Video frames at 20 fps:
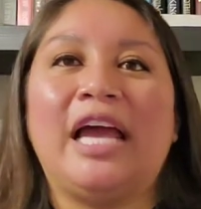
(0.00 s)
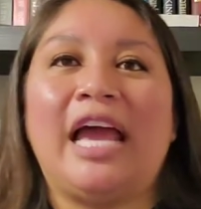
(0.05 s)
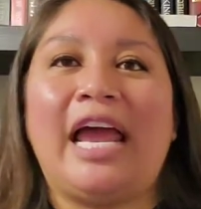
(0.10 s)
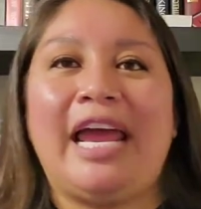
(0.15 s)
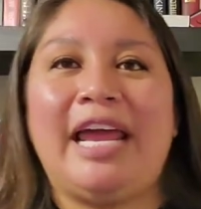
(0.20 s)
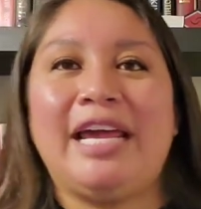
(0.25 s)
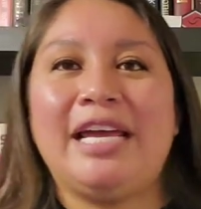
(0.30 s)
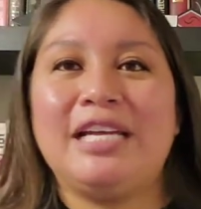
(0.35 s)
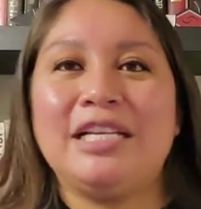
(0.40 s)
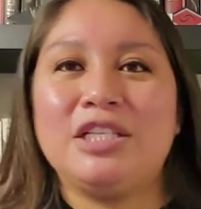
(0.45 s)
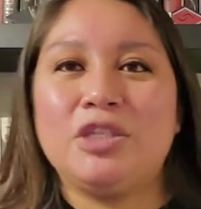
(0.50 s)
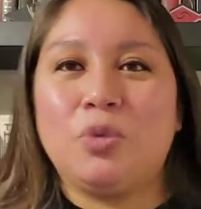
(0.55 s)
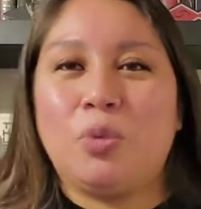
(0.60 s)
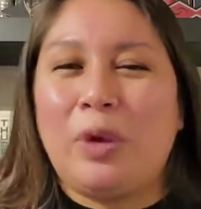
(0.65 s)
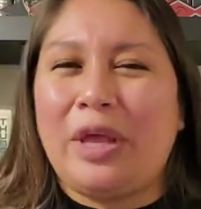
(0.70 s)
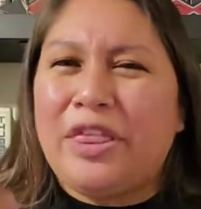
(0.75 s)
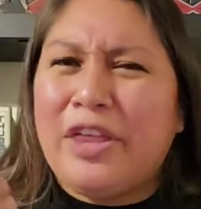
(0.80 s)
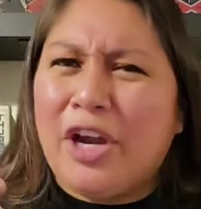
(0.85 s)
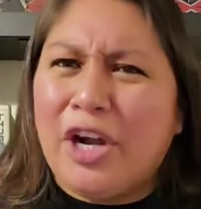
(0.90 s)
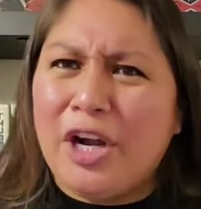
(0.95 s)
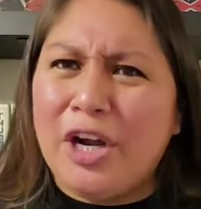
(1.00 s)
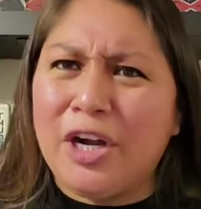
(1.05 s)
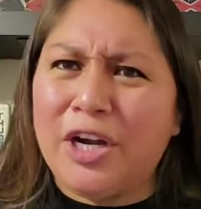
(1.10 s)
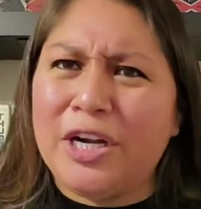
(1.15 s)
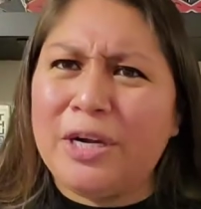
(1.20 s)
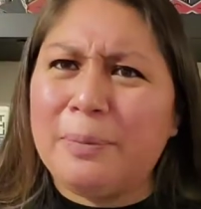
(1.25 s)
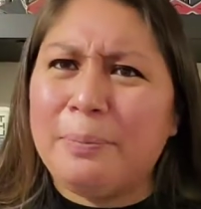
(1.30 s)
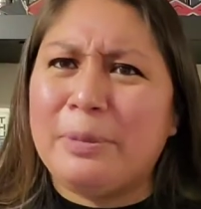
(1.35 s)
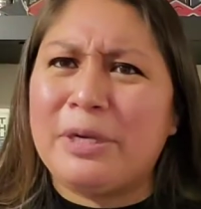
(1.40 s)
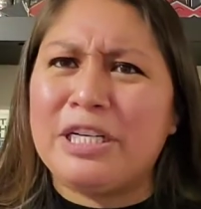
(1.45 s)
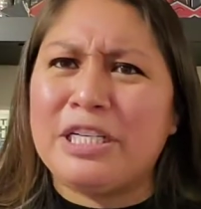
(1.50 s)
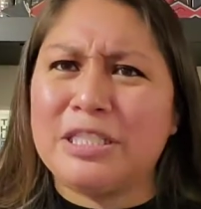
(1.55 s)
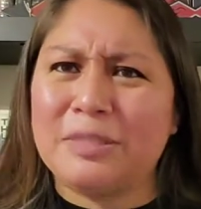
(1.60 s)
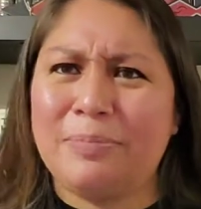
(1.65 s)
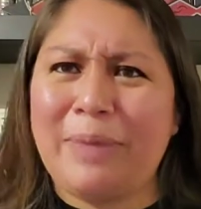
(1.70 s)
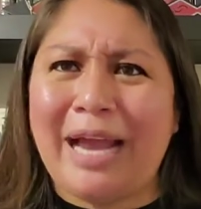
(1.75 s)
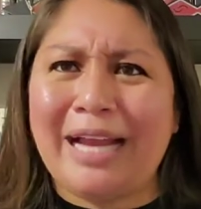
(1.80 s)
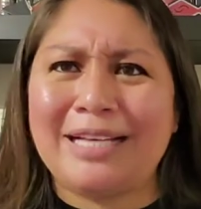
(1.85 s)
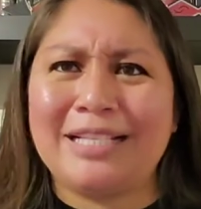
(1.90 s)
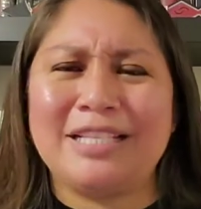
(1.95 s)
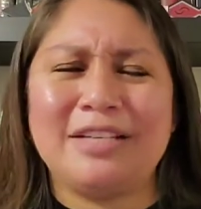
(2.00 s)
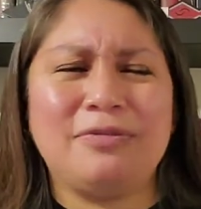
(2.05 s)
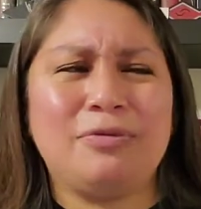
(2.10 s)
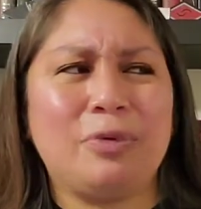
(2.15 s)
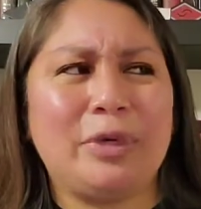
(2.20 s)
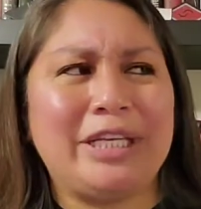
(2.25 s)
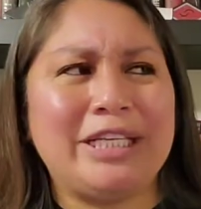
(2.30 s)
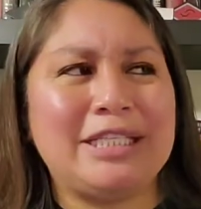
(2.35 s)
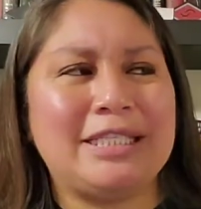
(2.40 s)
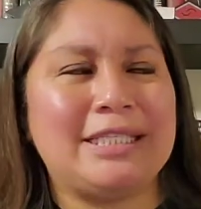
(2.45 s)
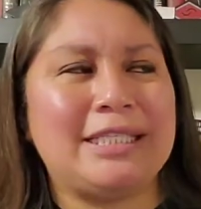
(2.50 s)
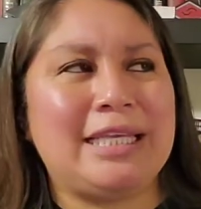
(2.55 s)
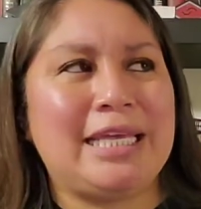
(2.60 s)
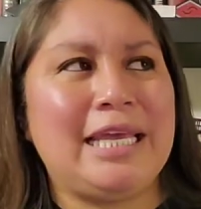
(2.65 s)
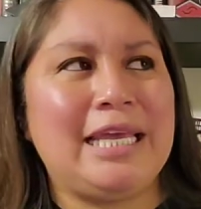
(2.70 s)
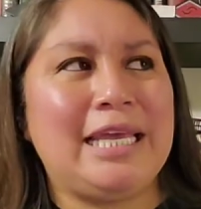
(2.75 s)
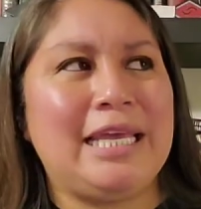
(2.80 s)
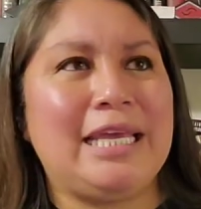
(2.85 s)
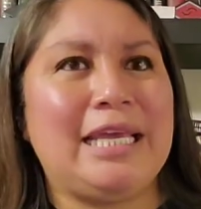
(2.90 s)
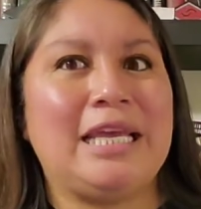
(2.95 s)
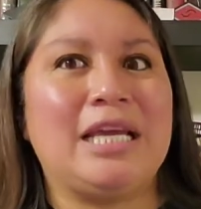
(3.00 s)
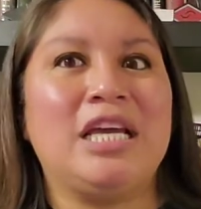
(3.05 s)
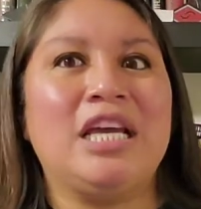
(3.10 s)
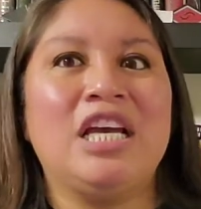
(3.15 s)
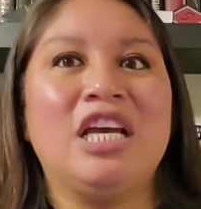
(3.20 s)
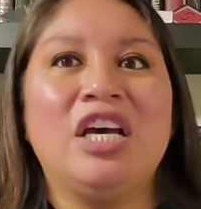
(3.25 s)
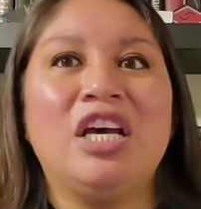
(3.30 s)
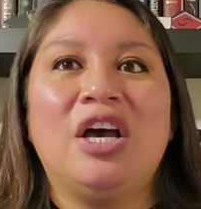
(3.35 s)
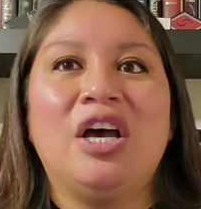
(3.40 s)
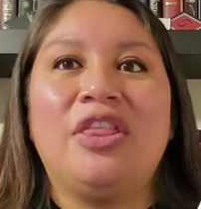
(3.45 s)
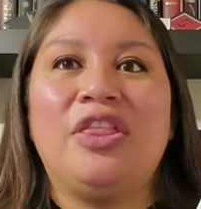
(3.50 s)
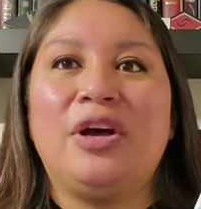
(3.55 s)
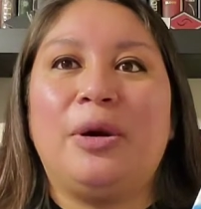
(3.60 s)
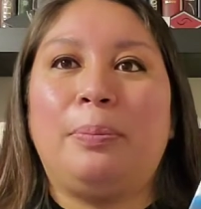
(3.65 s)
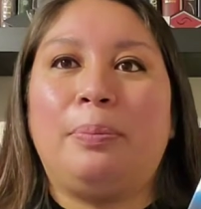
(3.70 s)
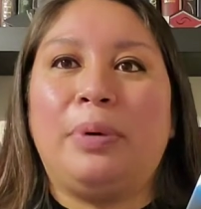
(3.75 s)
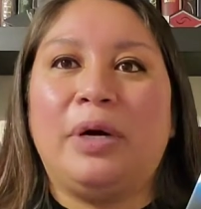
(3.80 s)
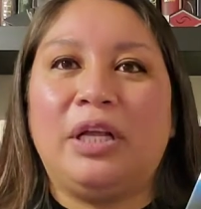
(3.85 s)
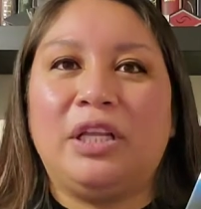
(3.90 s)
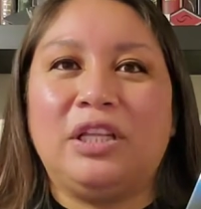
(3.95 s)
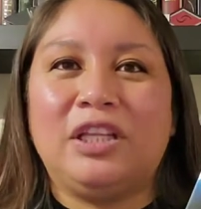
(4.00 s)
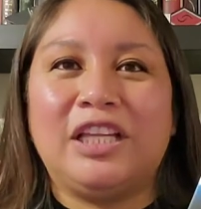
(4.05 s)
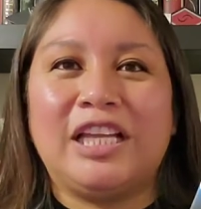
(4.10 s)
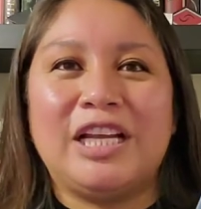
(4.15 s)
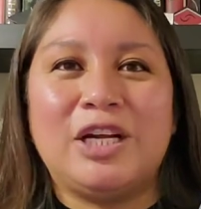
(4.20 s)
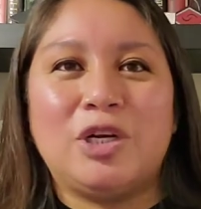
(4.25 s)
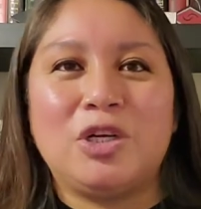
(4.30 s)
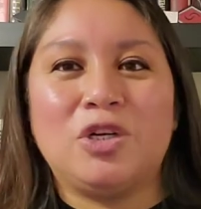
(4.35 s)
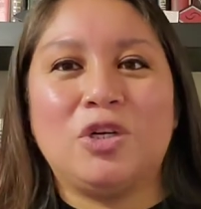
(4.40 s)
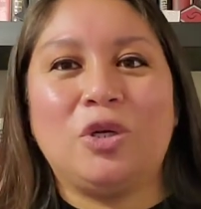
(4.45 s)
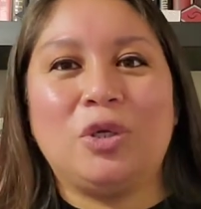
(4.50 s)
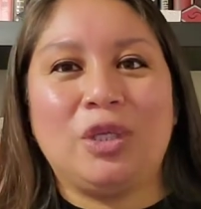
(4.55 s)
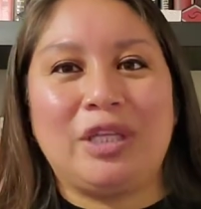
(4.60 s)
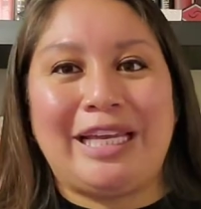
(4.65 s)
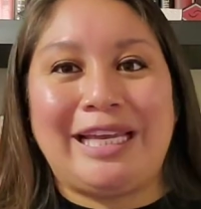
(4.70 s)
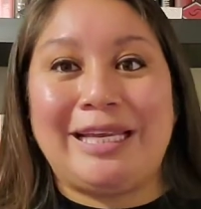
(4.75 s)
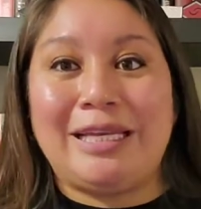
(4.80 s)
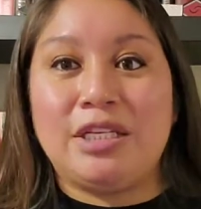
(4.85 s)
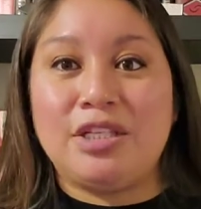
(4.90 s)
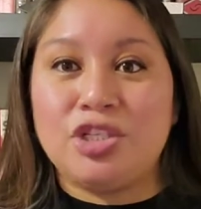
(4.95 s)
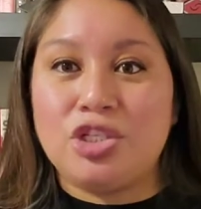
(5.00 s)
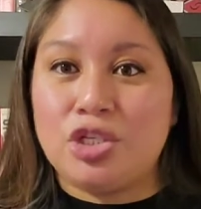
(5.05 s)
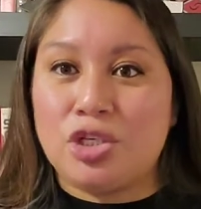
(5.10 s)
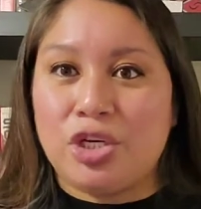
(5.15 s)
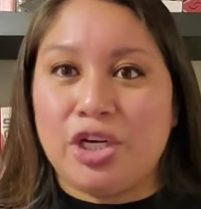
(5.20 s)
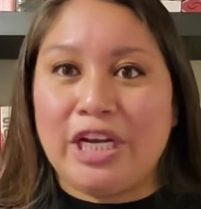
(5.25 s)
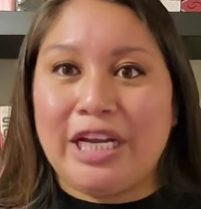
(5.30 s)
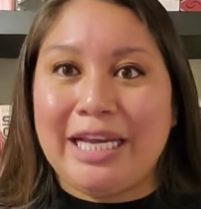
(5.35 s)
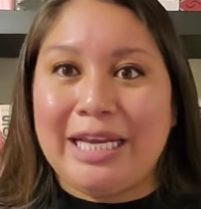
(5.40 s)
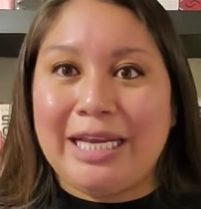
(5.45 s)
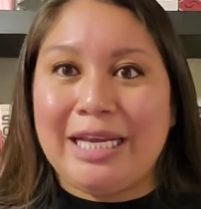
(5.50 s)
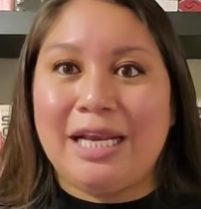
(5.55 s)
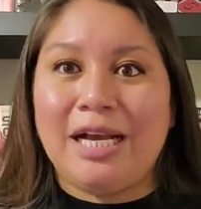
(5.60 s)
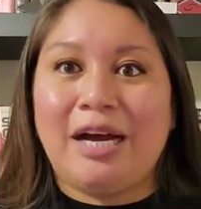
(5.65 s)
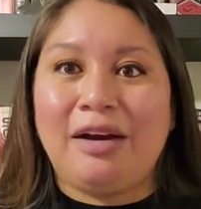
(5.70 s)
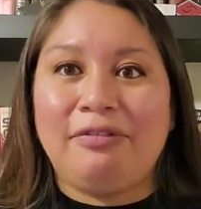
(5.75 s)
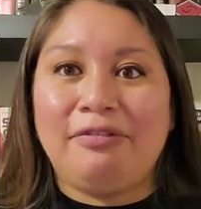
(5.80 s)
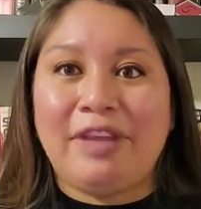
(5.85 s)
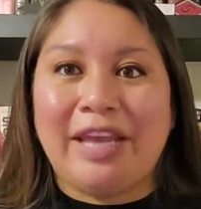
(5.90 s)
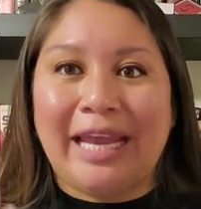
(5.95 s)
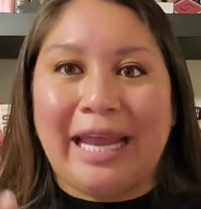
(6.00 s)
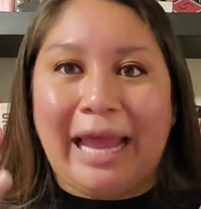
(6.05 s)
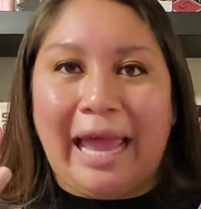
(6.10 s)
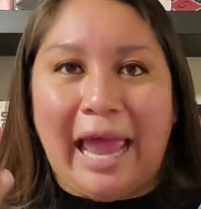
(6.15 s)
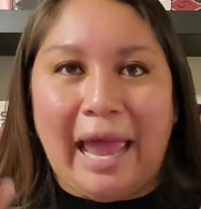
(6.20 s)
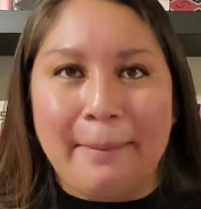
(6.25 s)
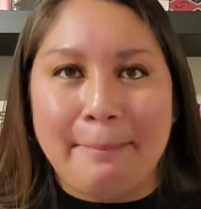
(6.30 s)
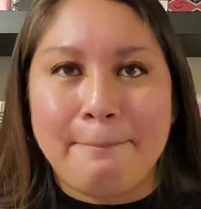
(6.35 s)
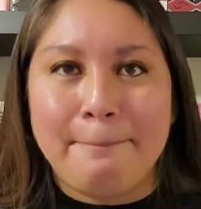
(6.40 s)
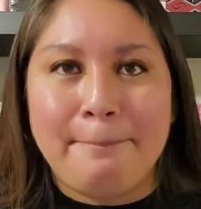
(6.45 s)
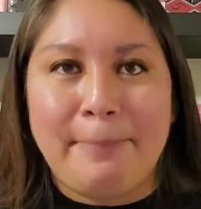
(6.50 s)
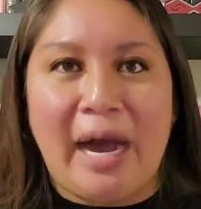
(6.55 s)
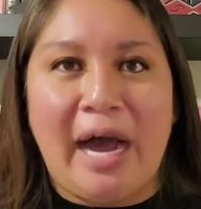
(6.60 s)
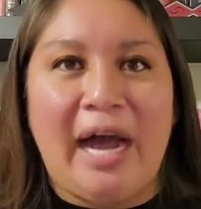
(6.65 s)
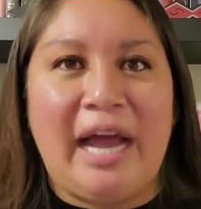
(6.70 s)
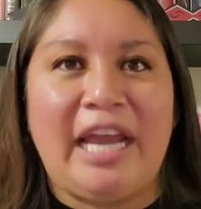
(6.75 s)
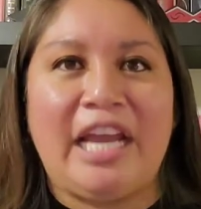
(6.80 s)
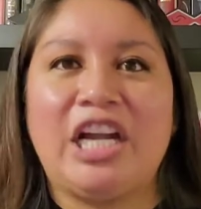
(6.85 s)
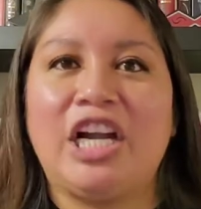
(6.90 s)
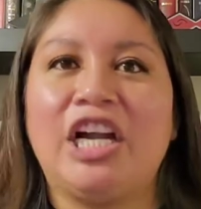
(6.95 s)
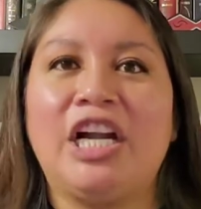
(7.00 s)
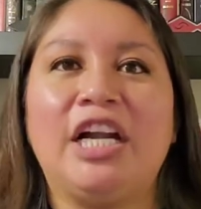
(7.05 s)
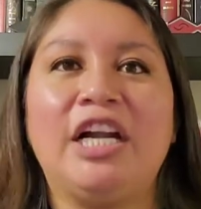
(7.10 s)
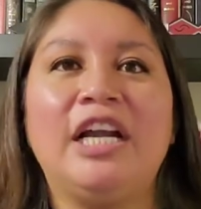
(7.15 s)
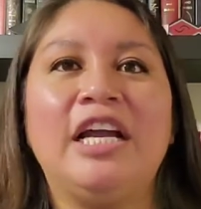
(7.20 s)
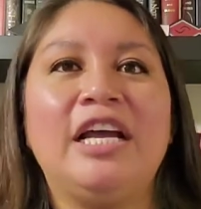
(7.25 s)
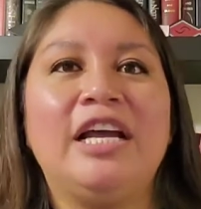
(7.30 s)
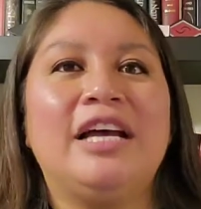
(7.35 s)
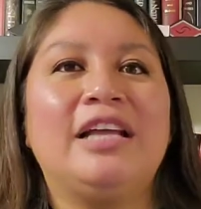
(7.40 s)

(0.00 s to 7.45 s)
and with her perspective, we see the political intrigue of the empire,